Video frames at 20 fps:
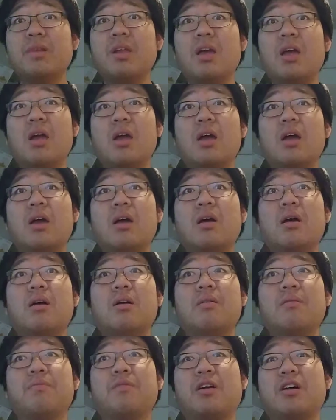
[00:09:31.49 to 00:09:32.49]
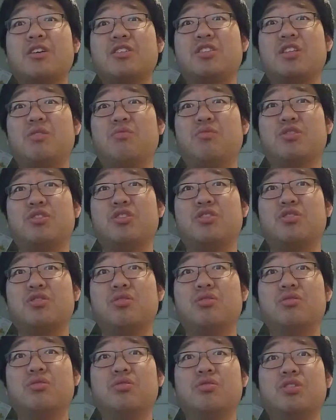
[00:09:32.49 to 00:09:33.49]
And cards that I want to
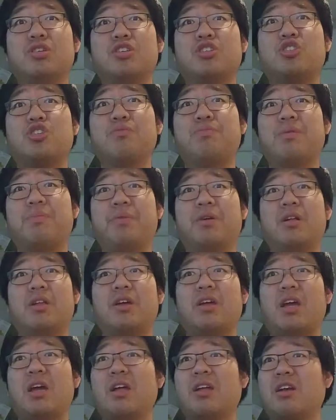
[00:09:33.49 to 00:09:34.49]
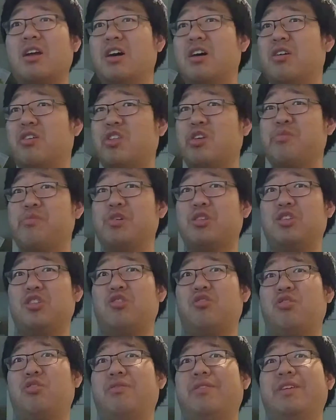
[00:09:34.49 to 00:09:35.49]
do is Super Poly, and cards that I want to
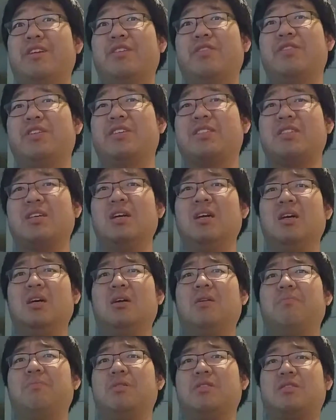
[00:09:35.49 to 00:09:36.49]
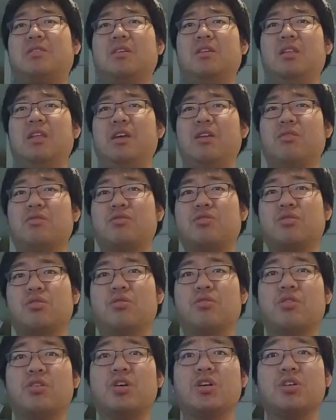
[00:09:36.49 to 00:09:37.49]
do is
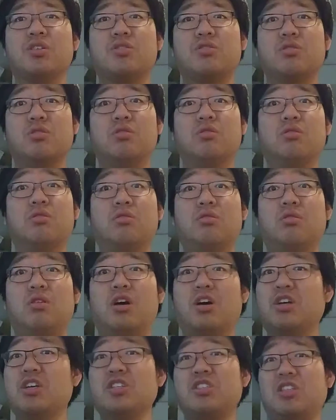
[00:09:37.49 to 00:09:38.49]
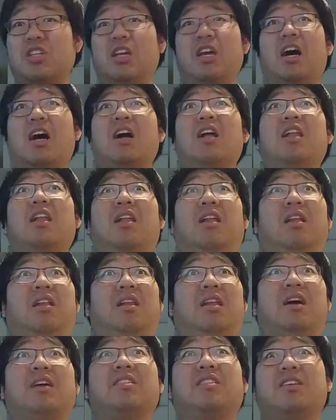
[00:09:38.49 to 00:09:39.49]
Miscellaneousaurus. So honestly, I
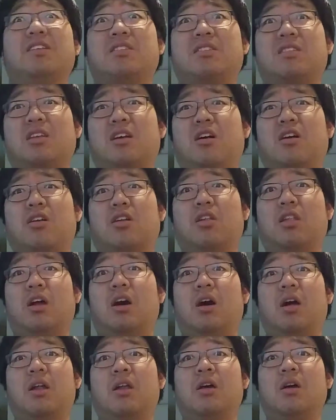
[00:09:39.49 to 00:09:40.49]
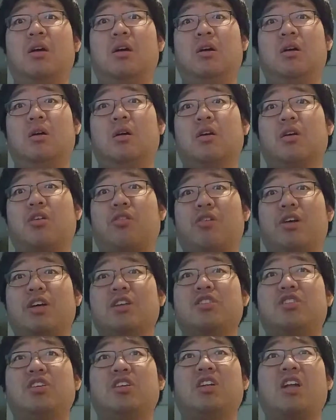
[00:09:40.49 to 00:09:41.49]
like this card a lot.
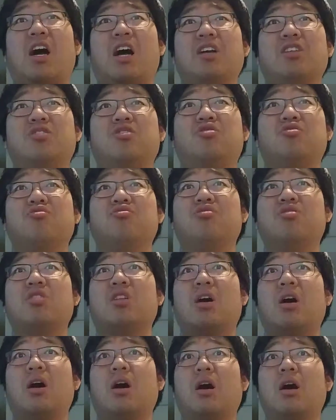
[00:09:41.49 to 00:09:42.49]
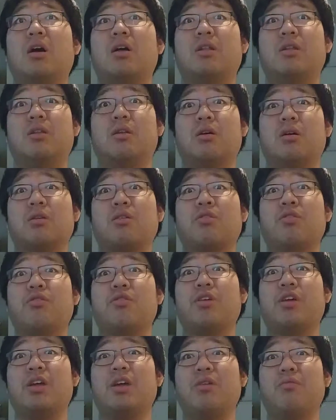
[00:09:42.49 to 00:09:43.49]
Granted, I do not
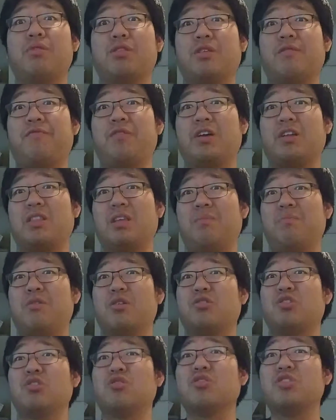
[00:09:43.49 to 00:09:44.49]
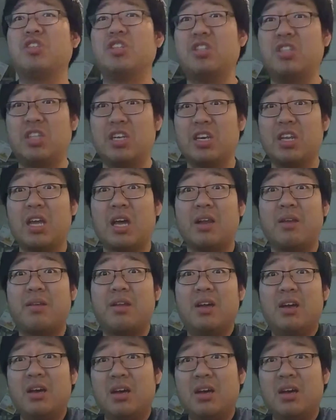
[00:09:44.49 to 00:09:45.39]
agree with the fact that multi didn't get